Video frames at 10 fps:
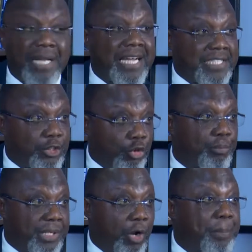as it should
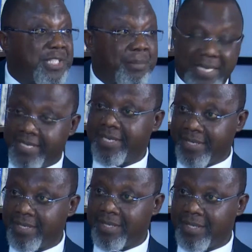be, optimally,
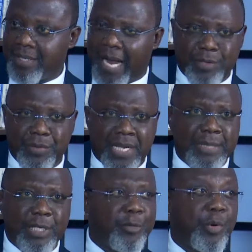I don't think
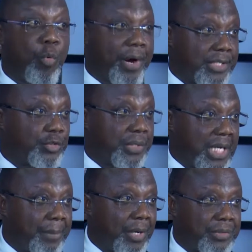anybody will be worrying today
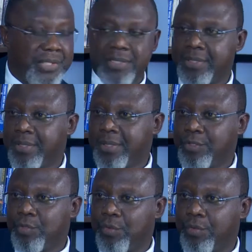about,
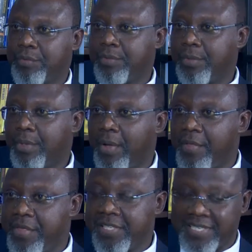this